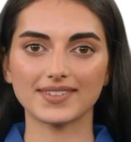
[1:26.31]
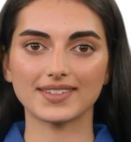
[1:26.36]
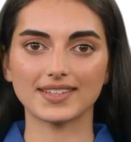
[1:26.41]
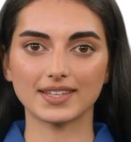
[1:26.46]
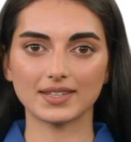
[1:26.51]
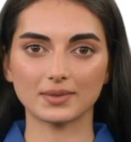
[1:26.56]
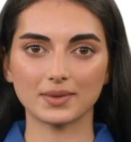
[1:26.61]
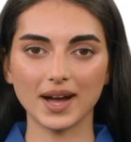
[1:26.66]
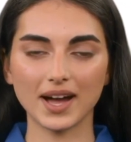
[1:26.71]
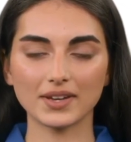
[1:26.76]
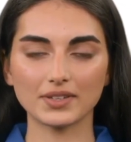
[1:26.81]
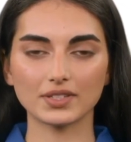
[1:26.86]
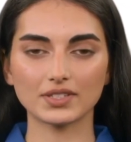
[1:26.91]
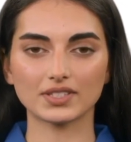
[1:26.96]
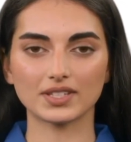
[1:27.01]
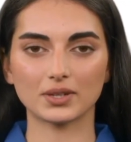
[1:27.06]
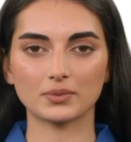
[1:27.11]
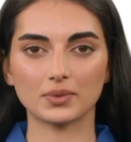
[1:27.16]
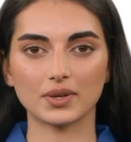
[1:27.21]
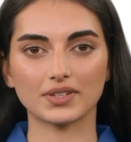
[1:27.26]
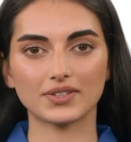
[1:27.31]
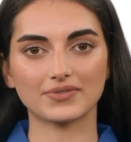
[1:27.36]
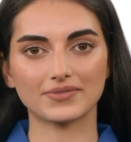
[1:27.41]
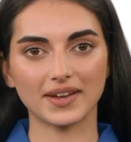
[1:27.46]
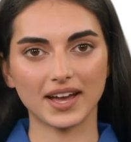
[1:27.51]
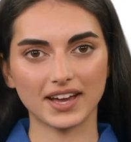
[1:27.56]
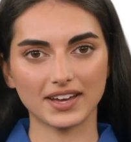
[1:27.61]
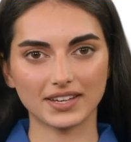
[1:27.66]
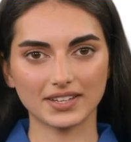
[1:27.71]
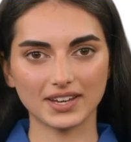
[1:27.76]
sliders can be
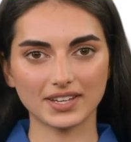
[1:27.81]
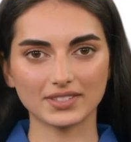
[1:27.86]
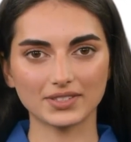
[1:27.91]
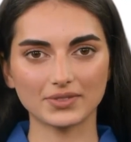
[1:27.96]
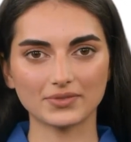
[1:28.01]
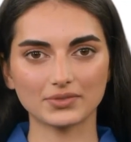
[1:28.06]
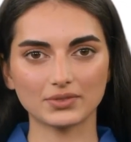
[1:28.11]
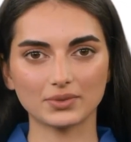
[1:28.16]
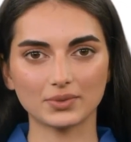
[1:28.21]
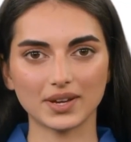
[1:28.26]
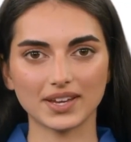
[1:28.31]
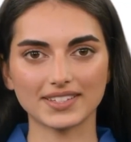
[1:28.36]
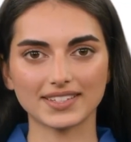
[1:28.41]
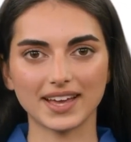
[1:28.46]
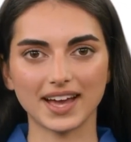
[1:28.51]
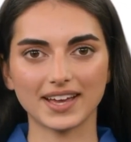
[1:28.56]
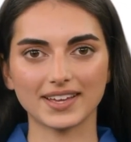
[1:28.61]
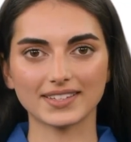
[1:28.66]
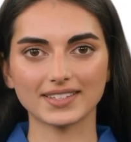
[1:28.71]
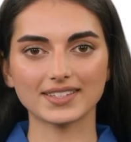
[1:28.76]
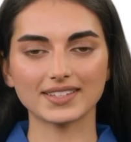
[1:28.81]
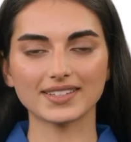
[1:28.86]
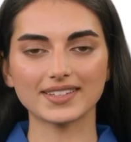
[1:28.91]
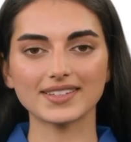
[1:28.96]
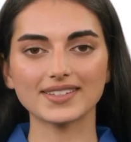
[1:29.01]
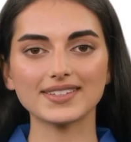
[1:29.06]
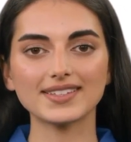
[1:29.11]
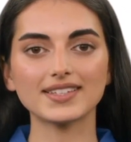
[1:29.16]
divided into 3 types: